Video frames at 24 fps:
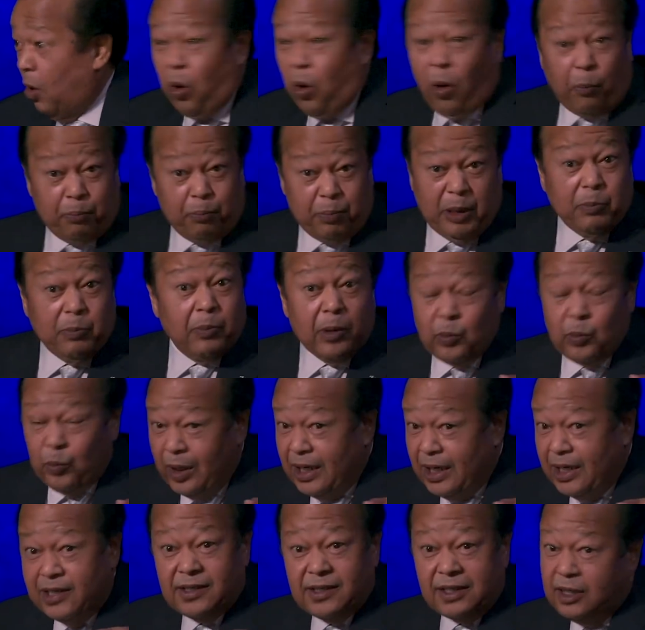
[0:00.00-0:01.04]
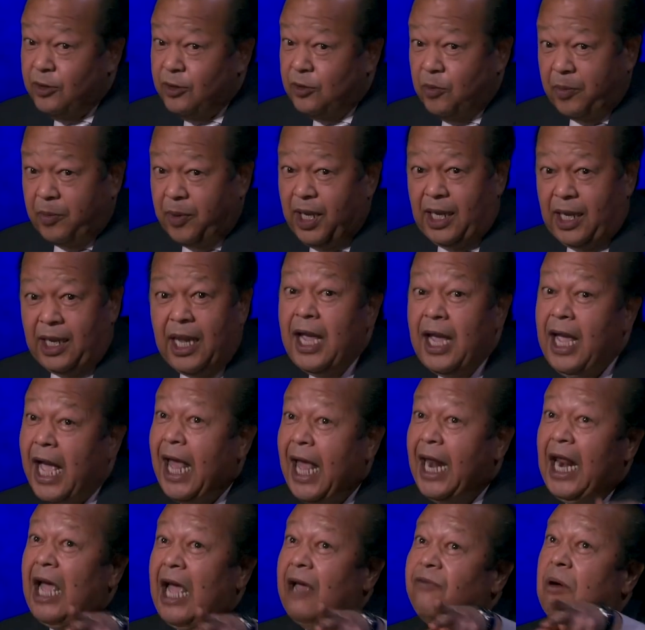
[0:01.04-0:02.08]
Oh, people will listen to me.
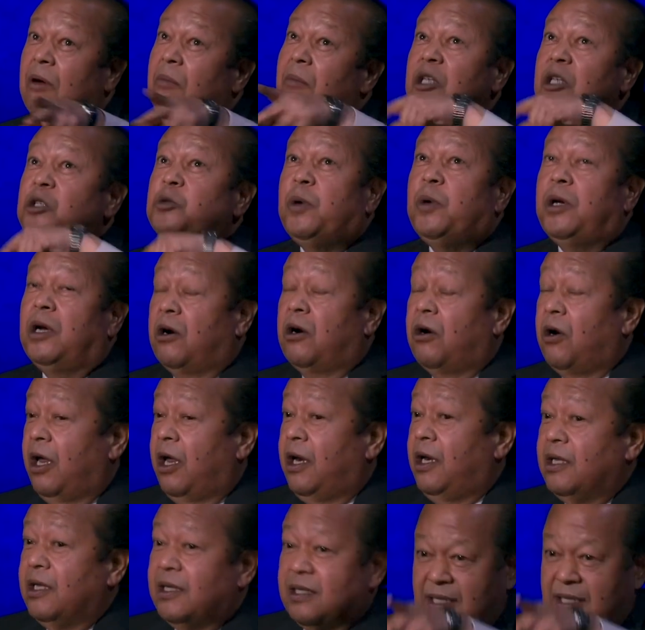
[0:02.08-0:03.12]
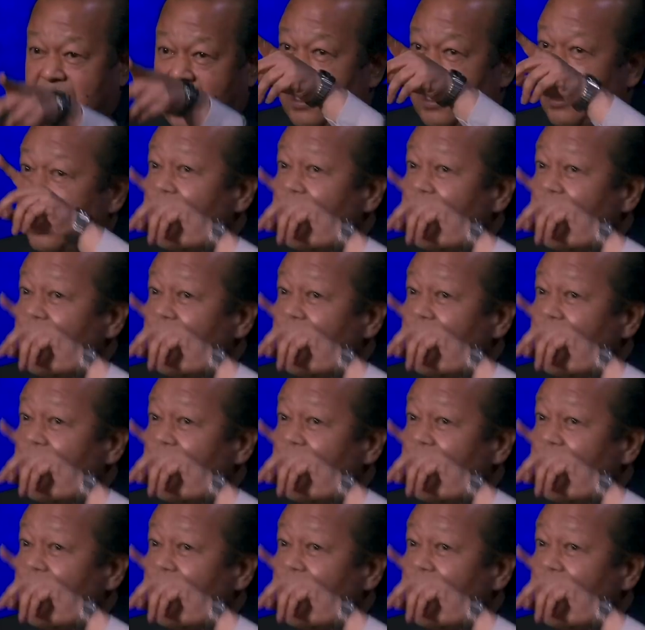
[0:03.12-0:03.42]
I'll have a much bigger audience than